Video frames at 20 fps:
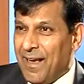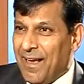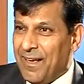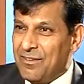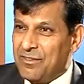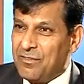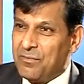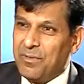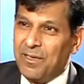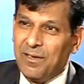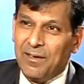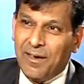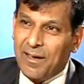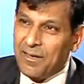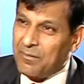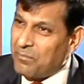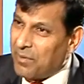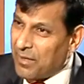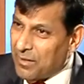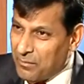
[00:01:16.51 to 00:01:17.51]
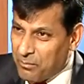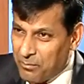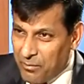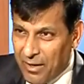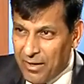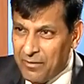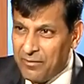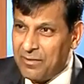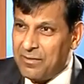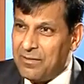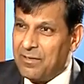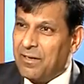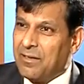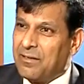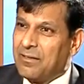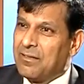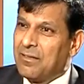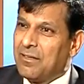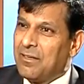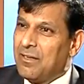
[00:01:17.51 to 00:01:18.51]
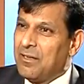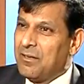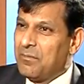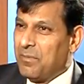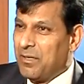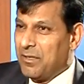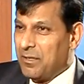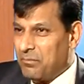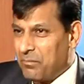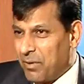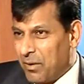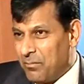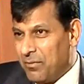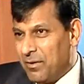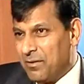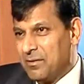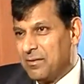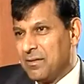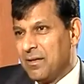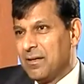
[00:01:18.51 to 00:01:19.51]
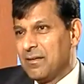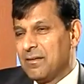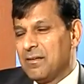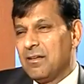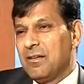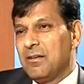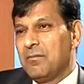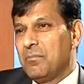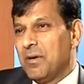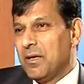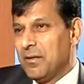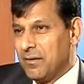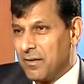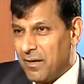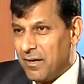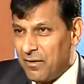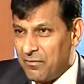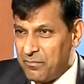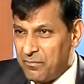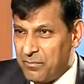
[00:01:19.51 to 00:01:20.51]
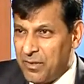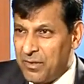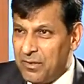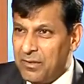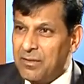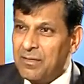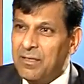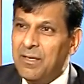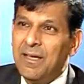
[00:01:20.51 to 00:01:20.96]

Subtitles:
has to be led by the private sector, by the public sector, by the government,